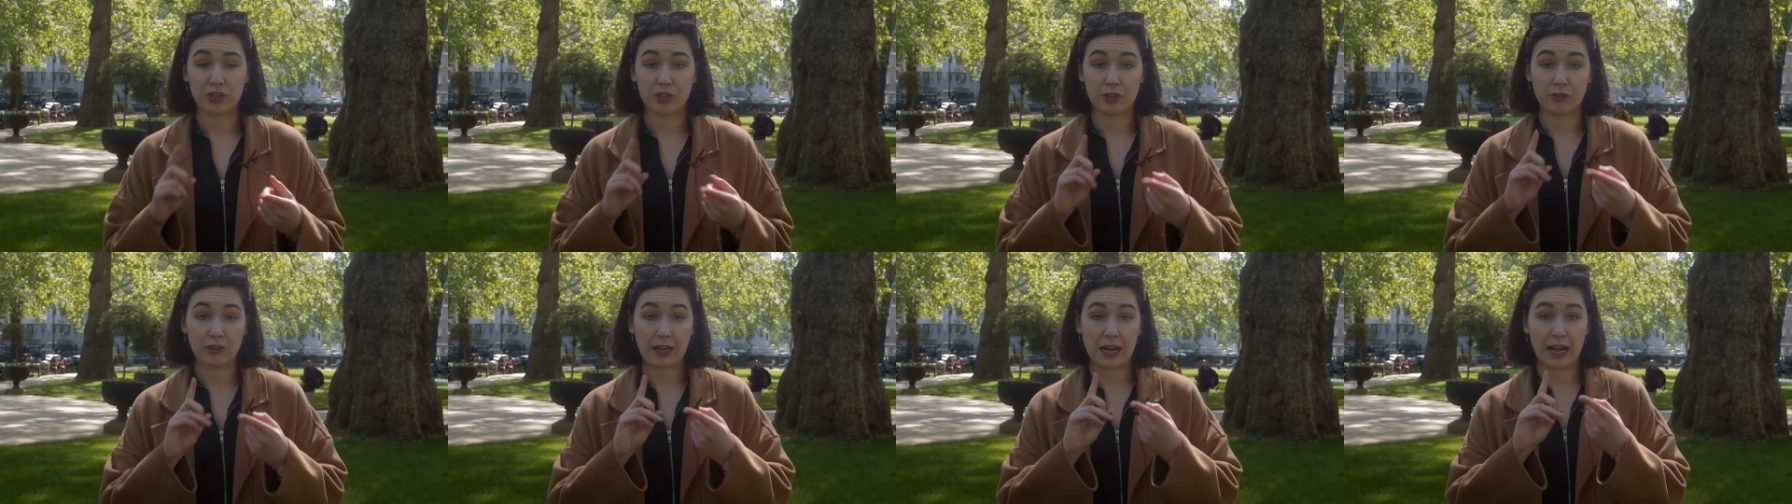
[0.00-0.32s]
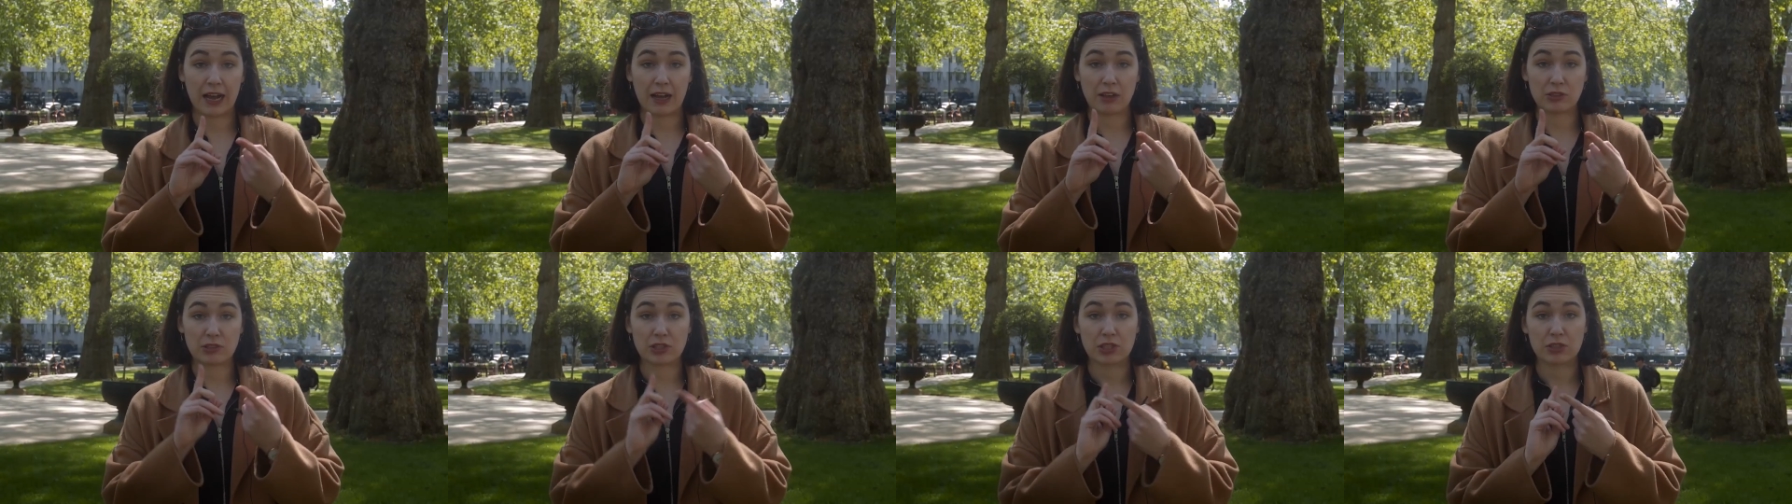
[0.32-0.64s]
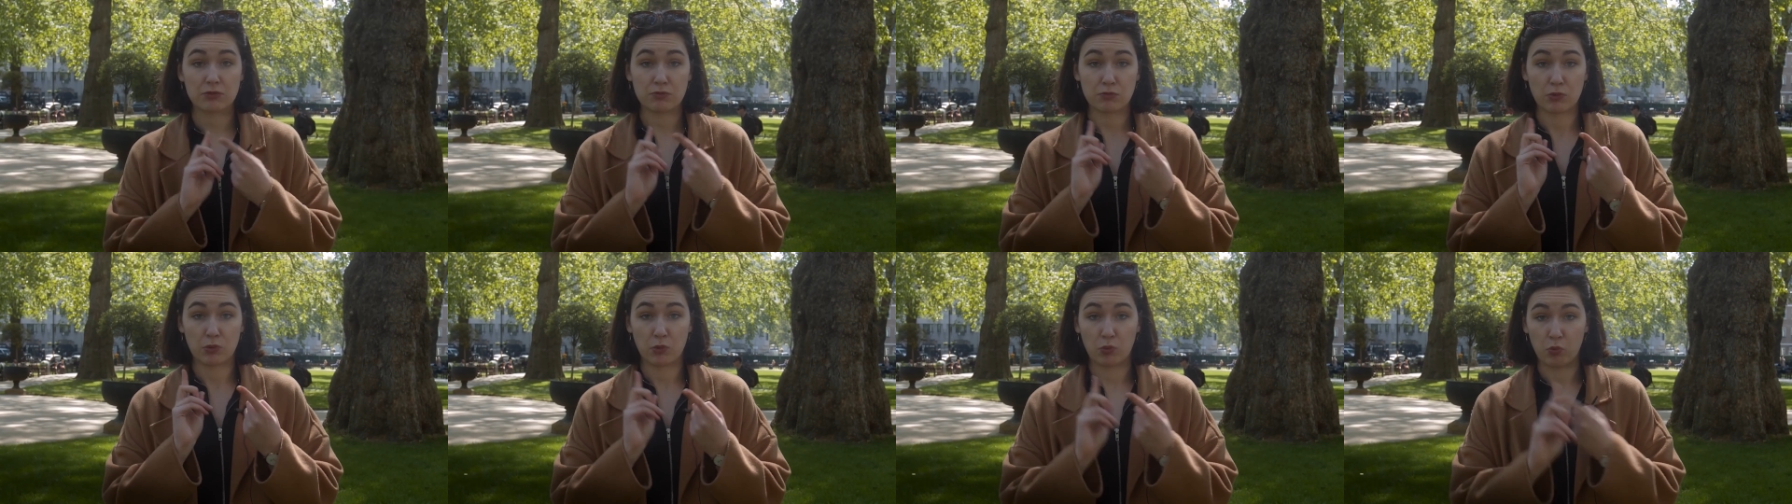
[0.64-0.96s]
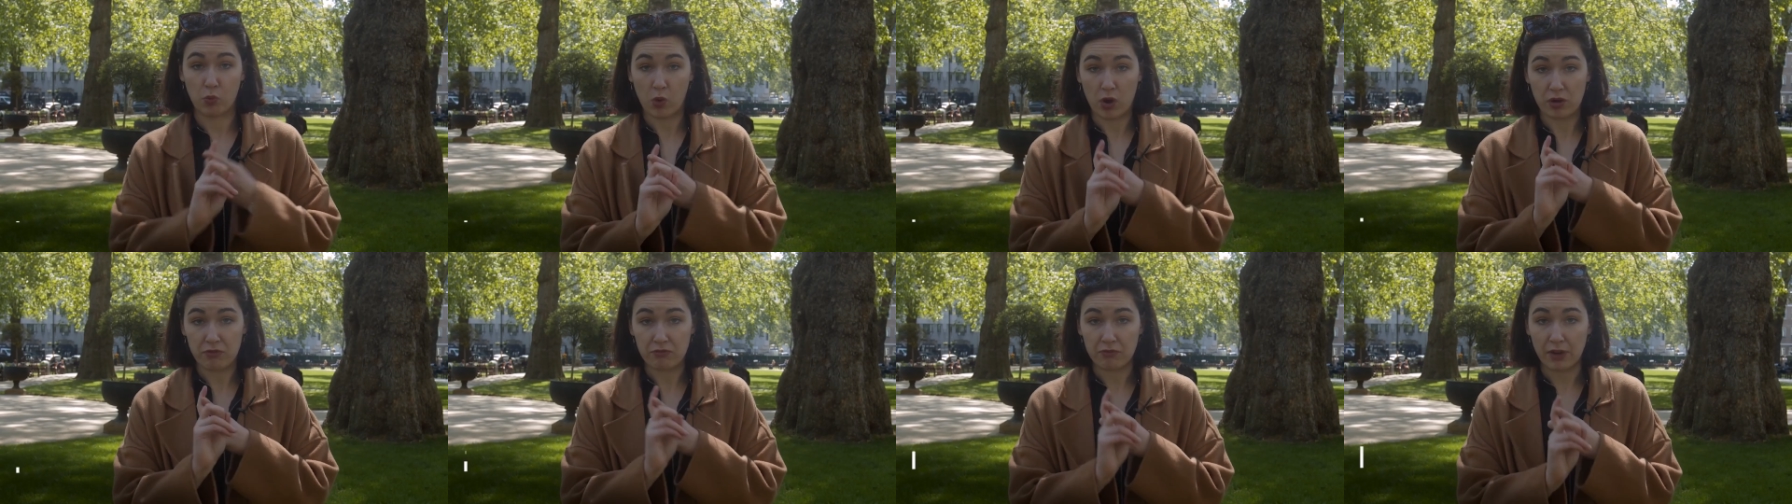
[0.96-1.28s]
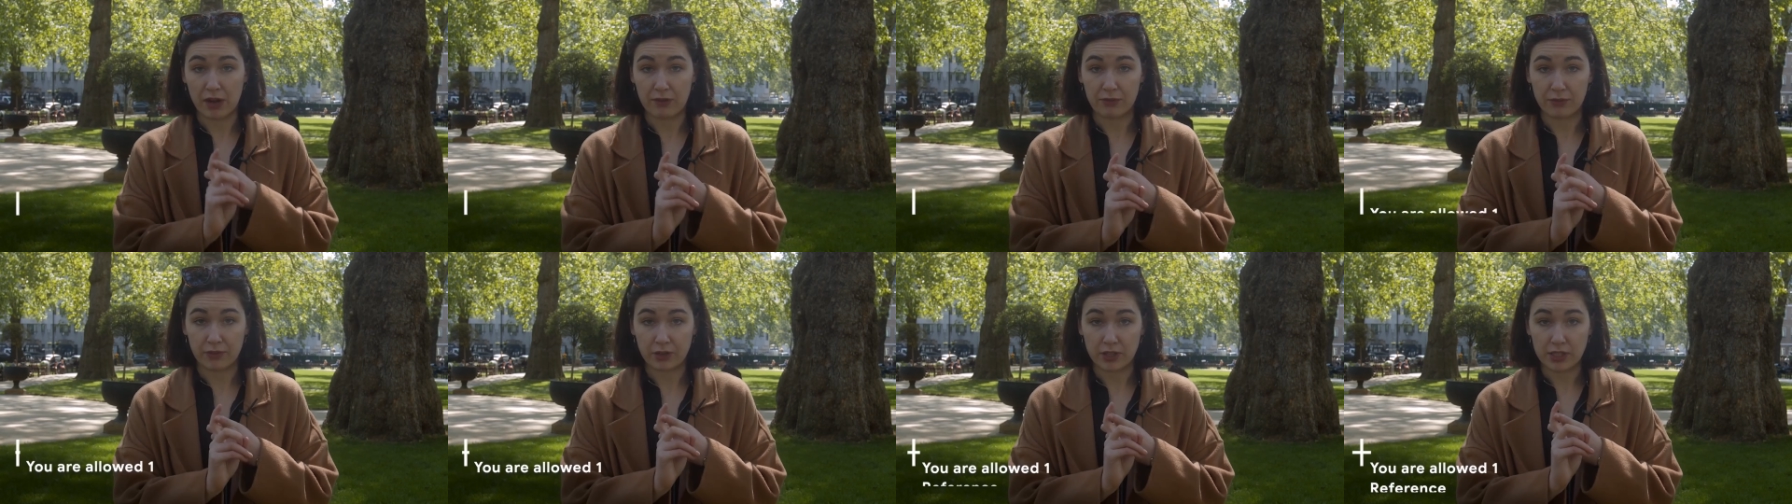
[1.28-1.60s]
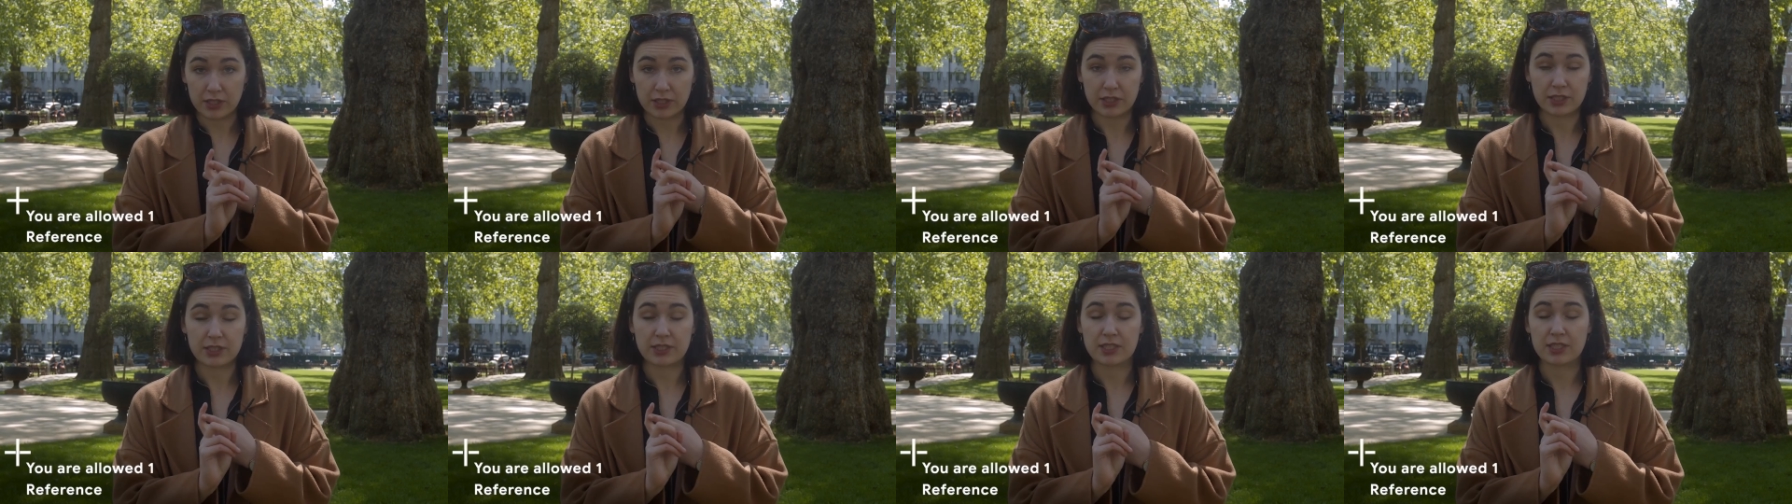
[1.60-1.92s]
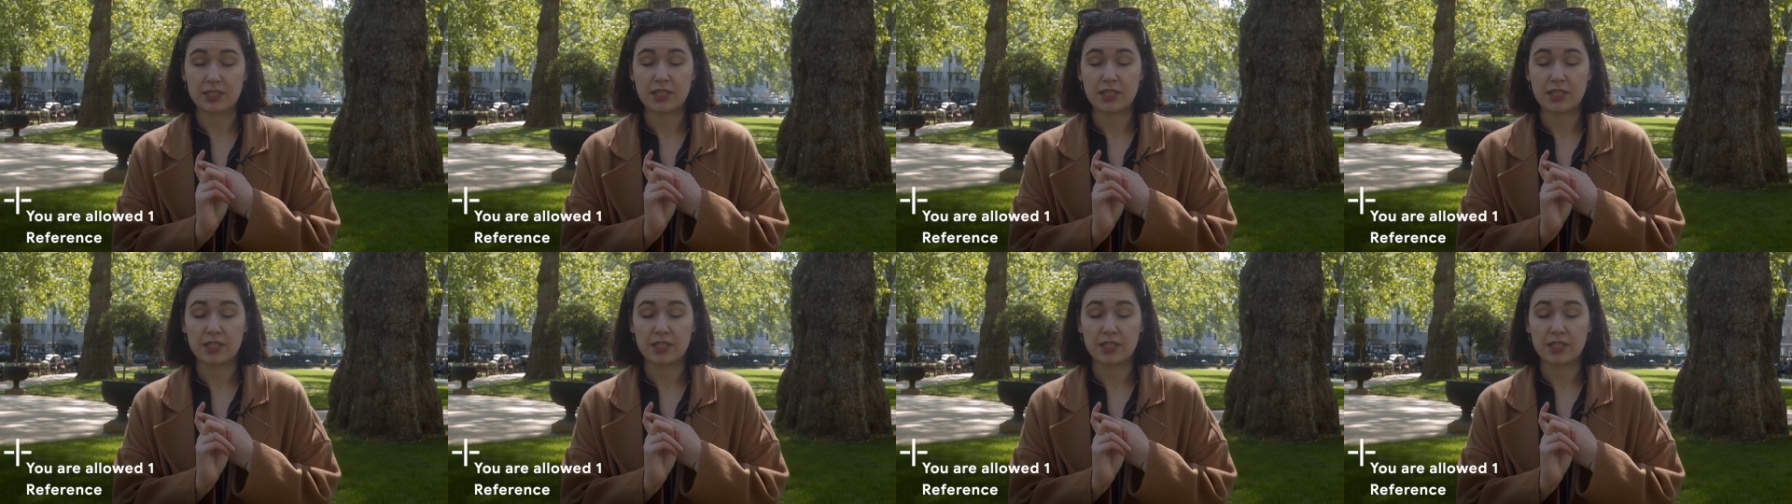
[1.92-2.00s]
you're allowed one reference,